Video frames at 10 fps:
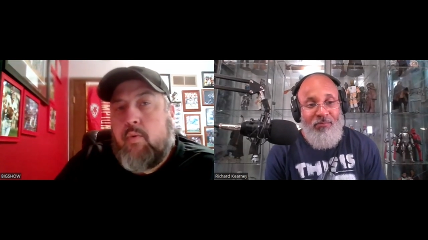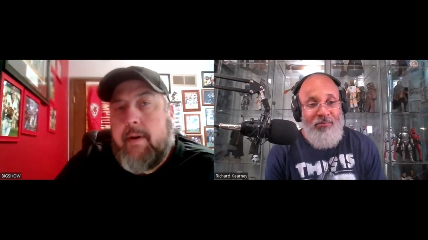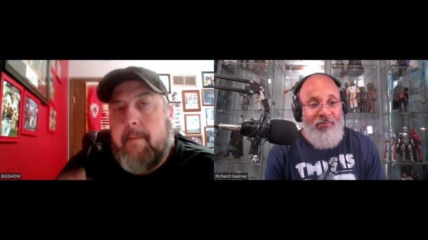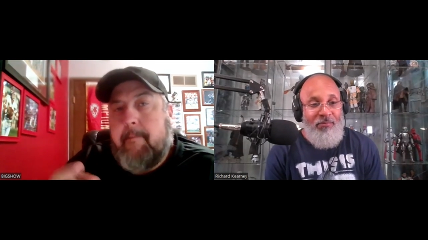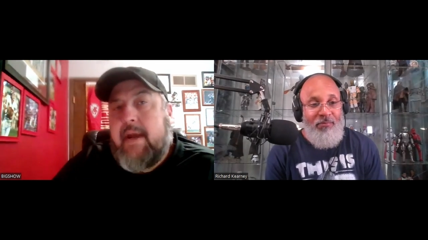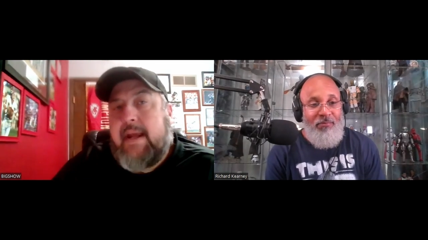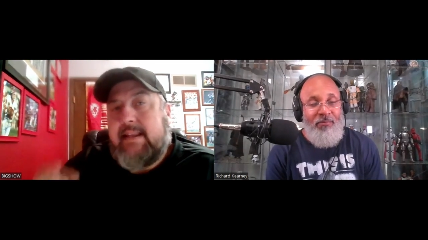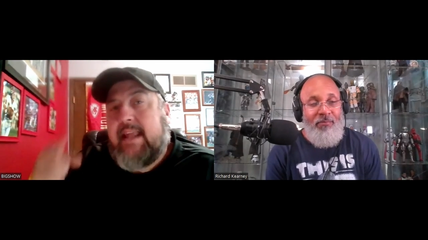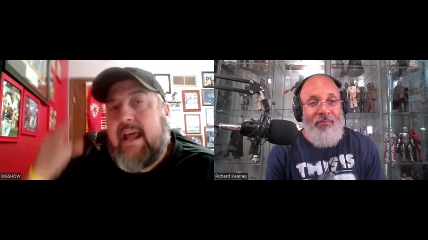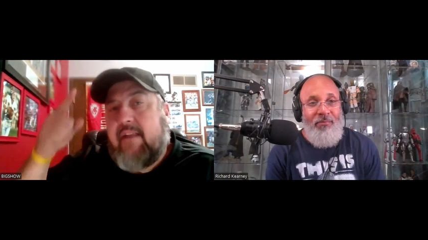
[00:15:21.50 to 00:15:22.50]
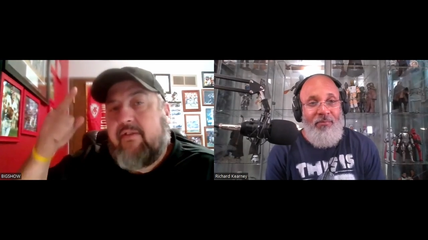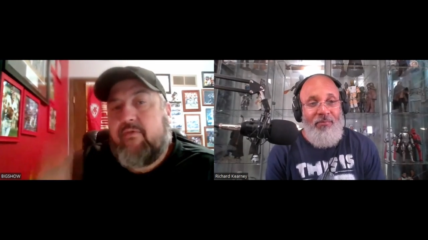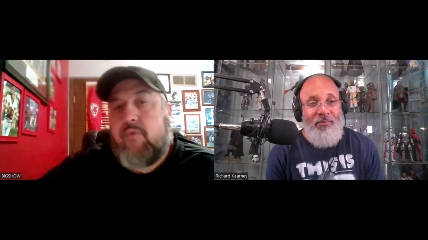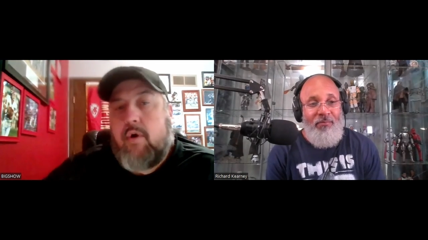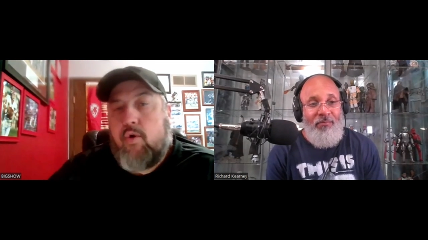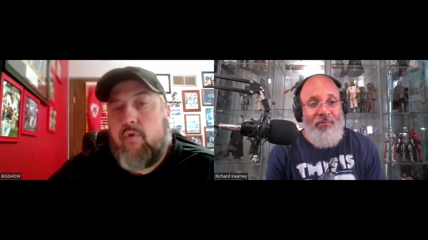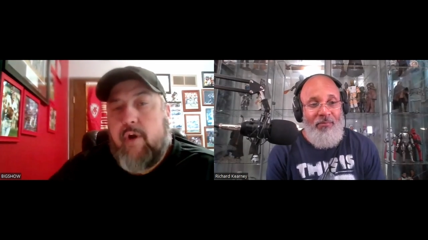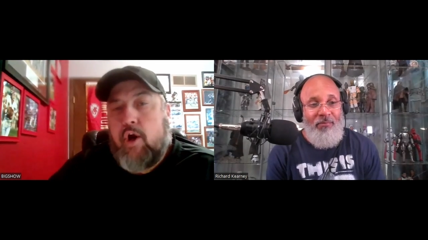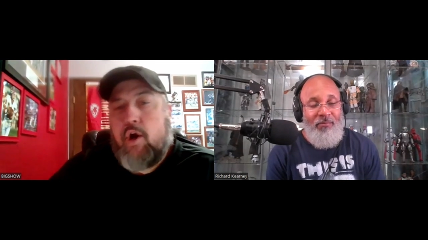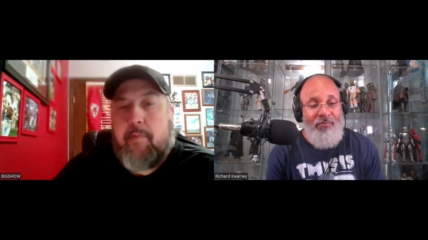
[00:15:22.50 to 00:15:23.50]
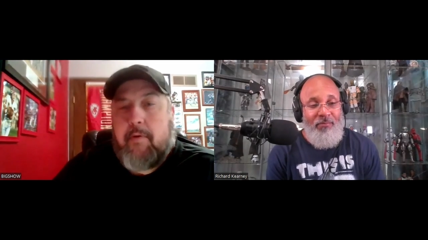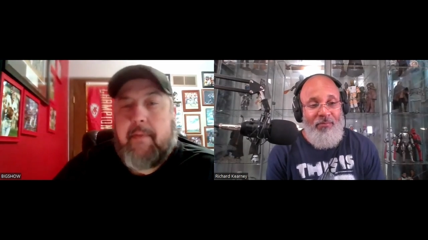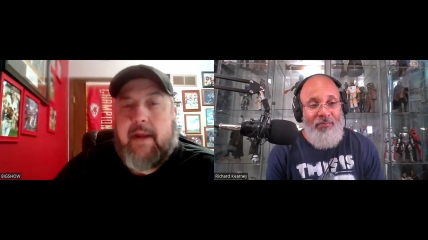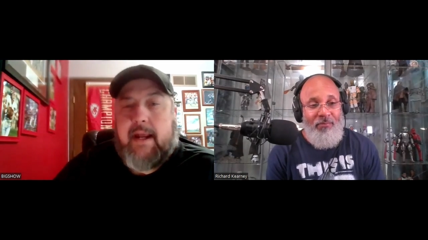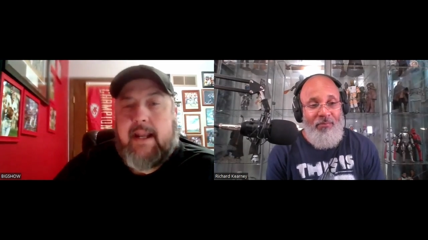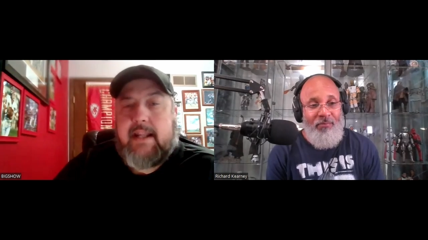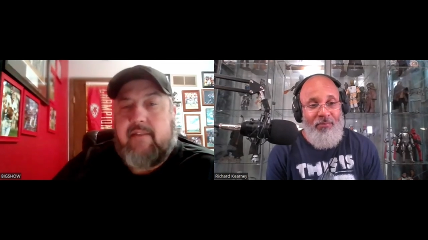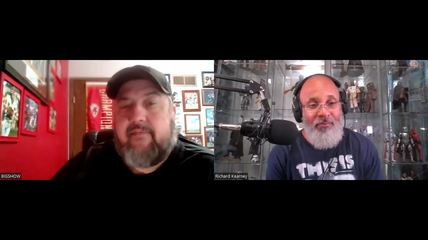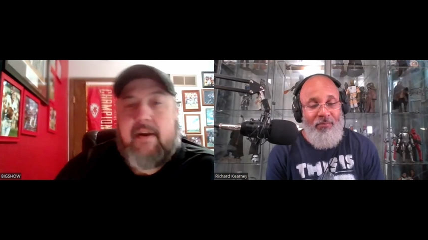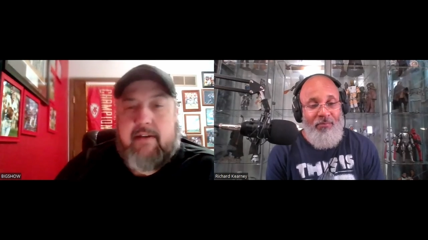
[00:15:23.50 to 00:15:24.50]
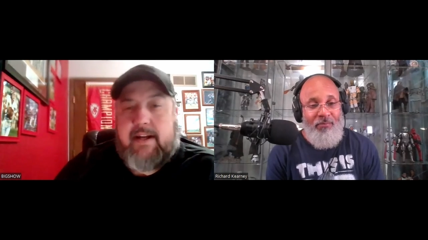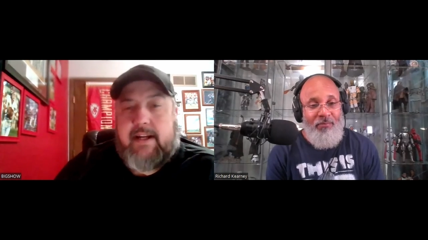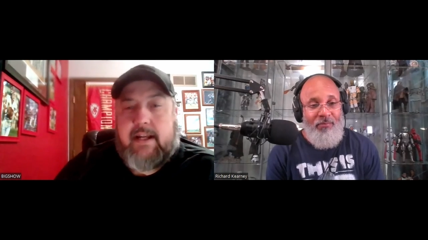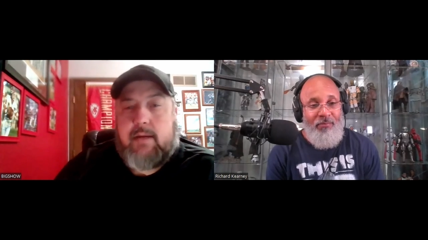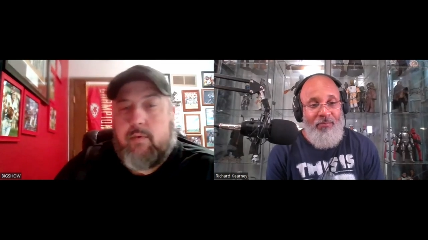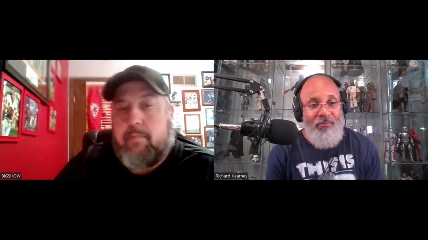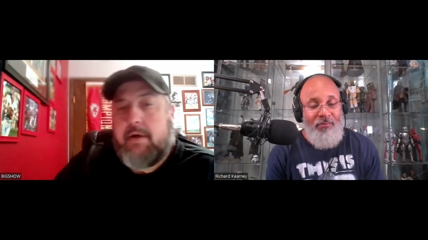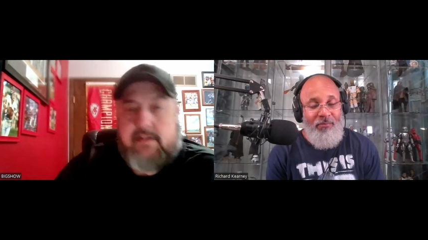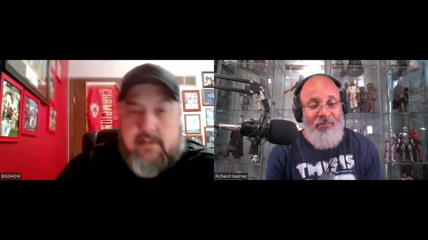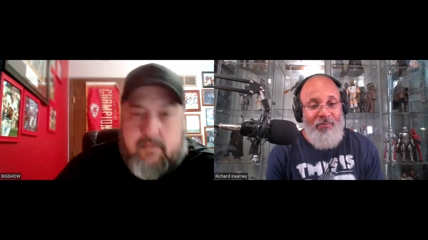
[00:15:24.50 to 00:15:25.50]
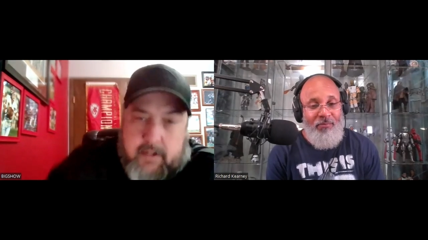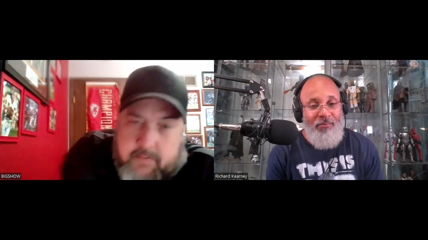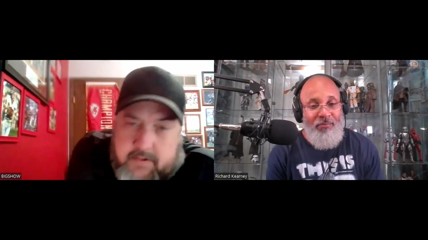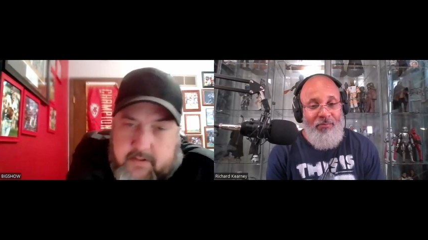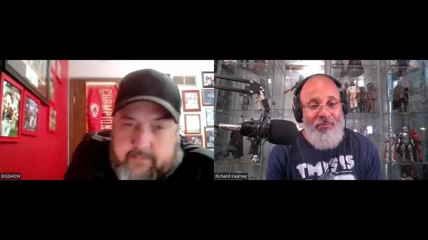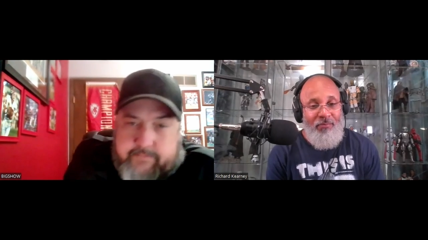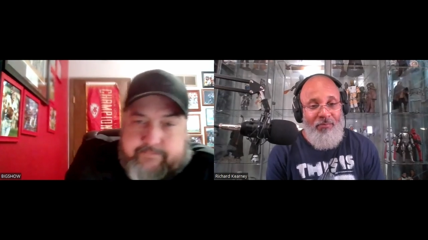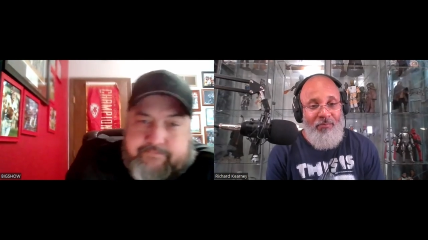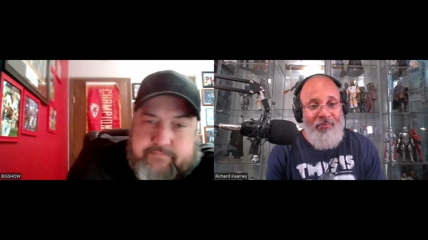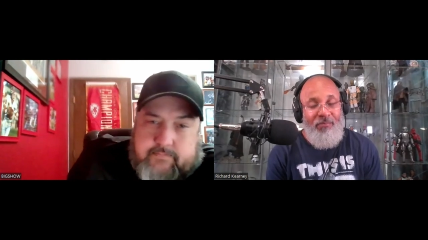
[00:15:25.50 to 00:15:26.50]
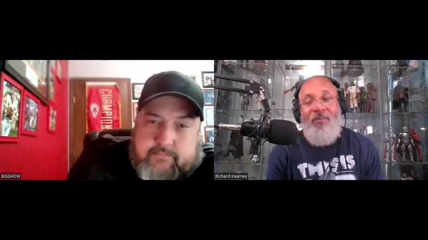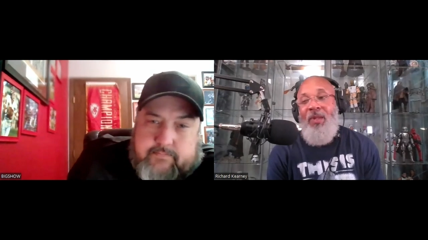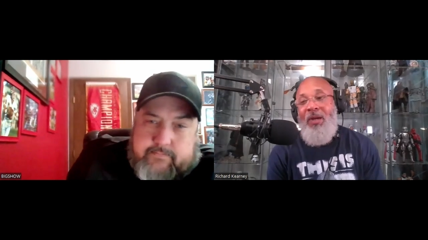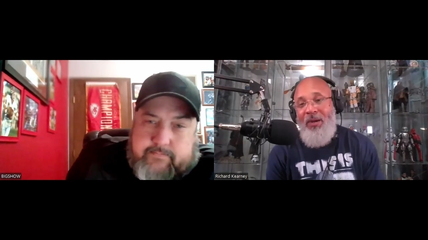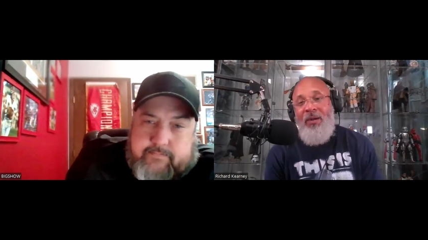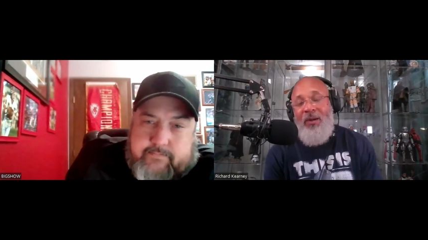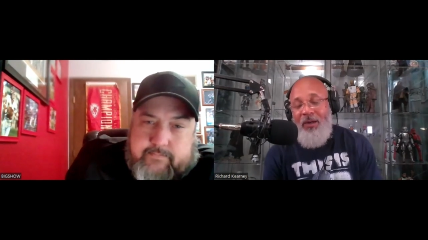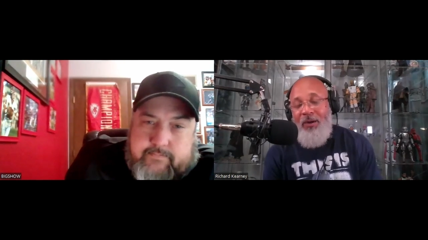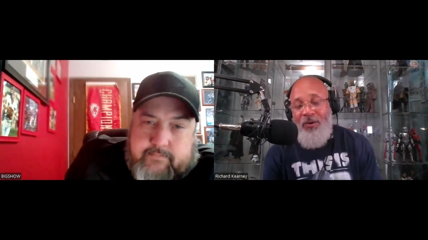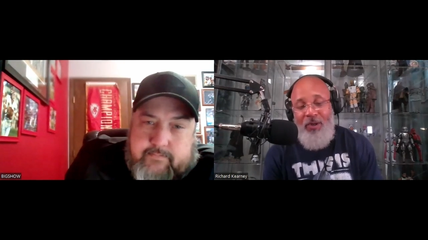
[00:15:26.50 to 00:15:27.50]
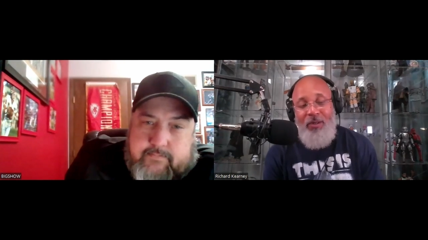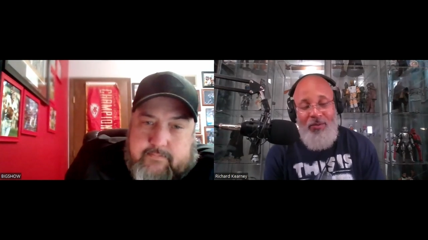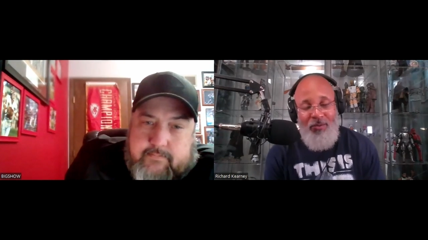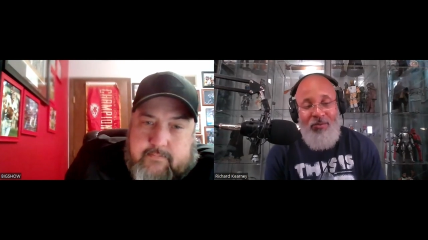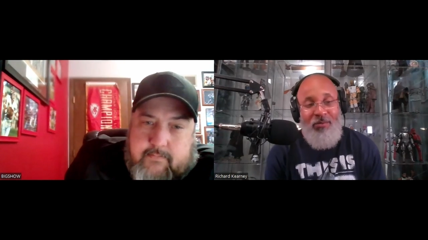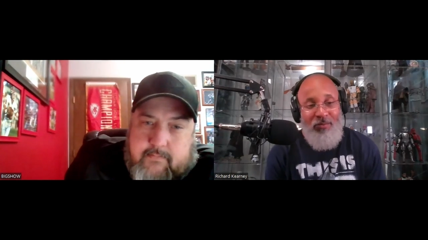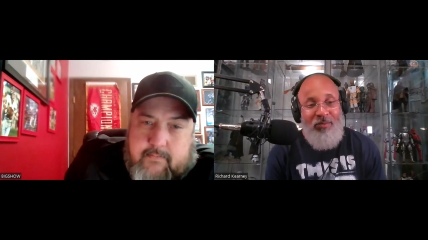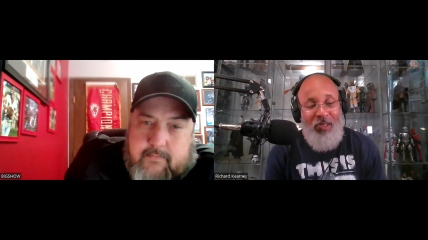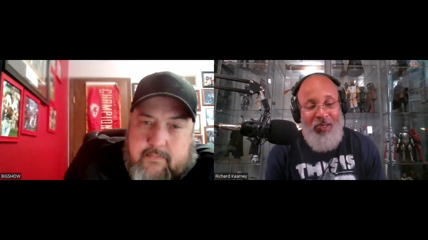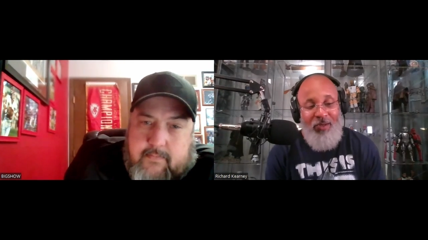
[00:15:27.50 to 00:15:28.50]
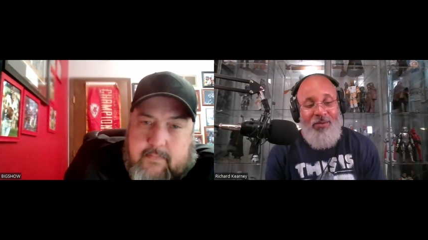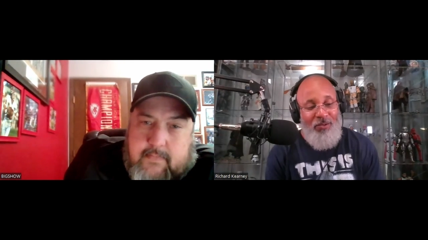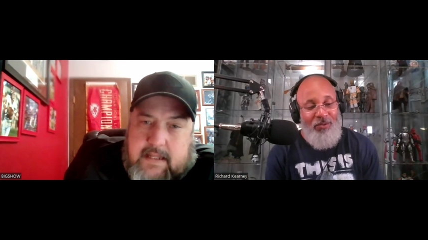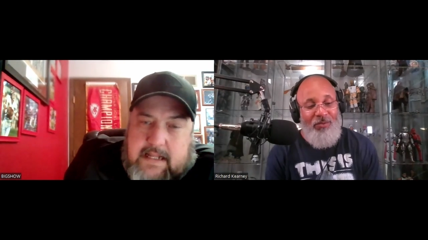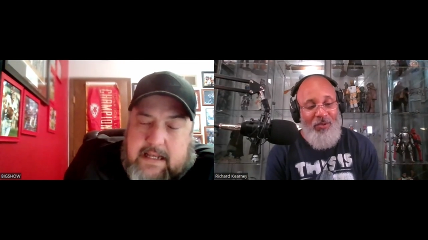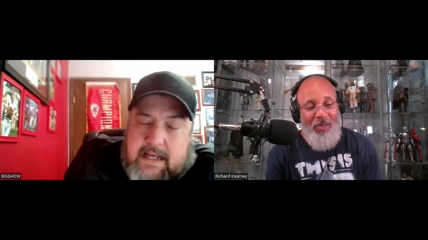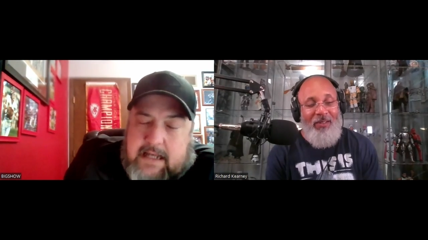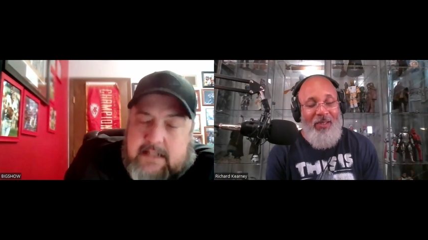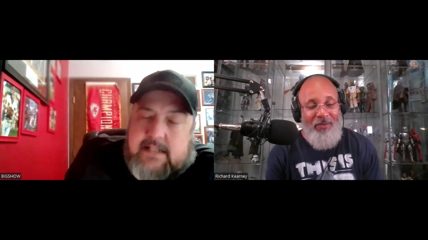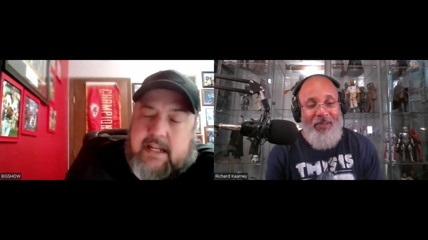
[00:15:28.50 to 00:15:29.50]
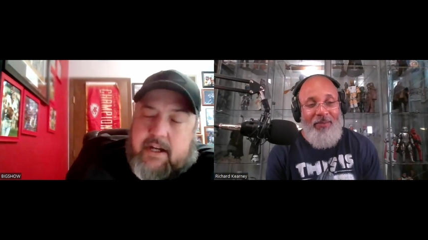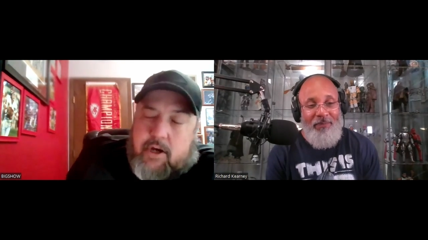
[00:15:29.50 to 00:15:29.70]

Speaker 1: would have made that throw that Herbert made at the very end with busted ribs.
Speaker 2: I agree. Yeah, you got
Speaker 1: that right. I just think